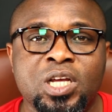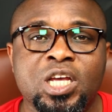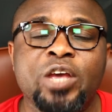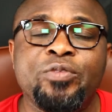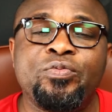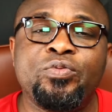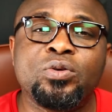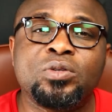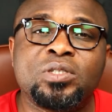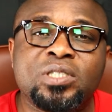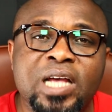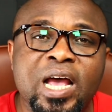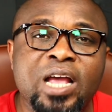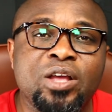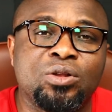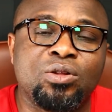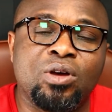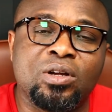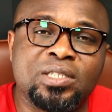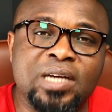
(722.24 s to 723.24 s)
If you say
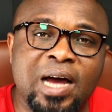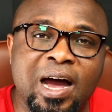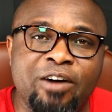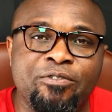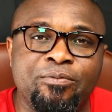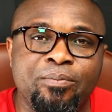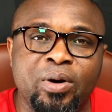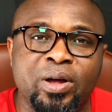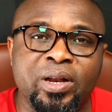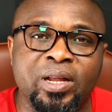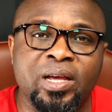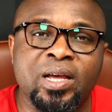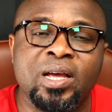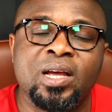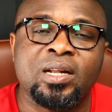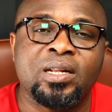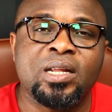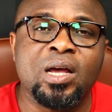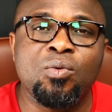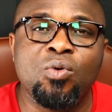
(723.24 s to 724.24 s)
you don't have money,
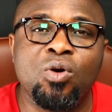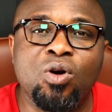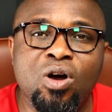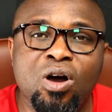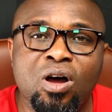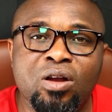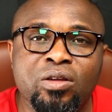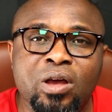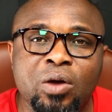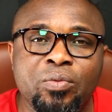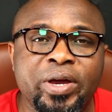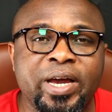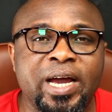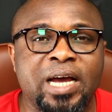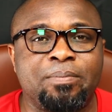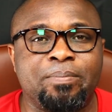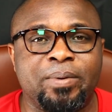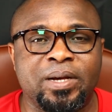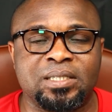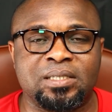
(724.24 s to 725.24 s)
they will call you a
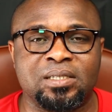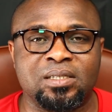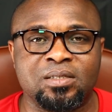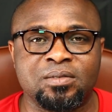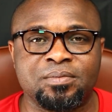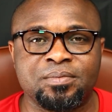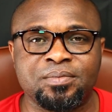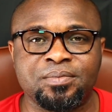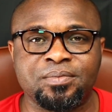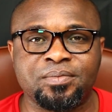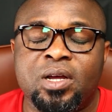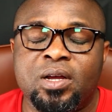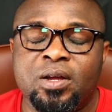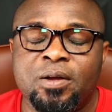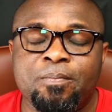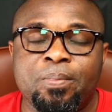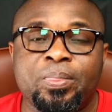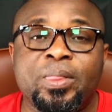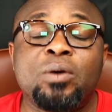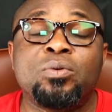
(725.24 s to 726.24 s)
wicked person.
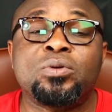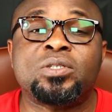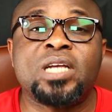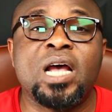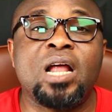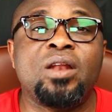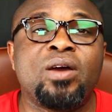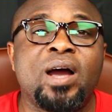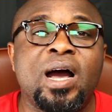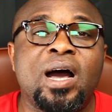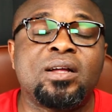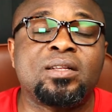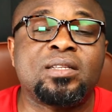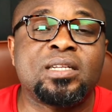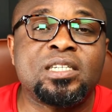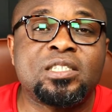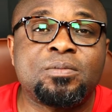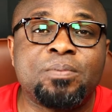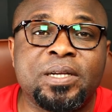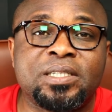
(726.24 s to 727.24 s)
They will tell you how
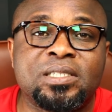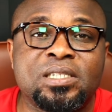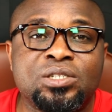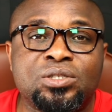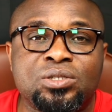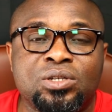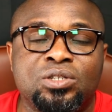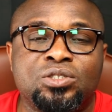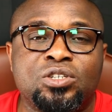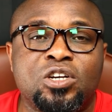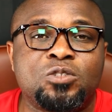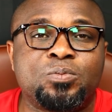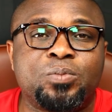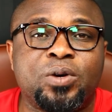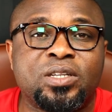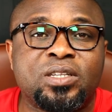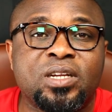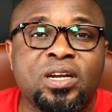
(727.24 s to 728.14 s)
this person's son just bought